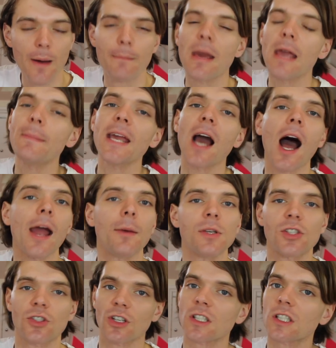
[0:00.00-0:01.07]
Maybe I
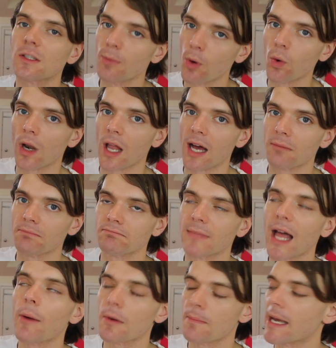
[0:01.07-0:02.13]
was just smaller.
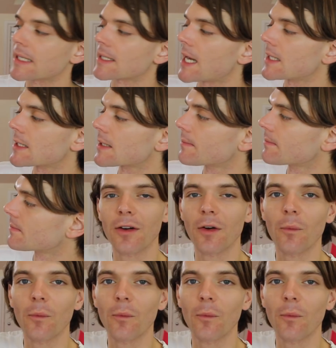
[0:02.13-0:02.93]
That would make sense.